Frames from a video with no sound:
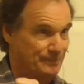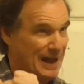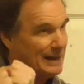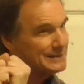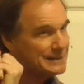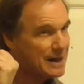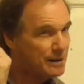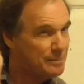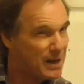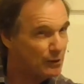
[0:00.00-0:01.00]
And it's not
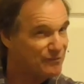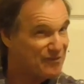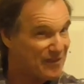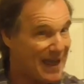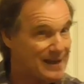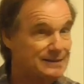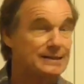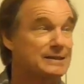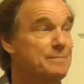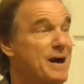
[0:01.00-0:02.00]
a matter of thanks,
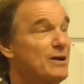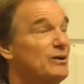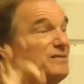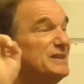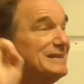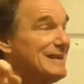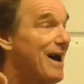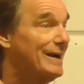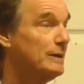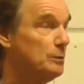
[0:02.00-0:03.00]
it's a matter of
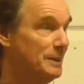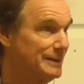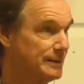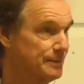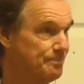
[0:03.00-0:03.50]
entitlement.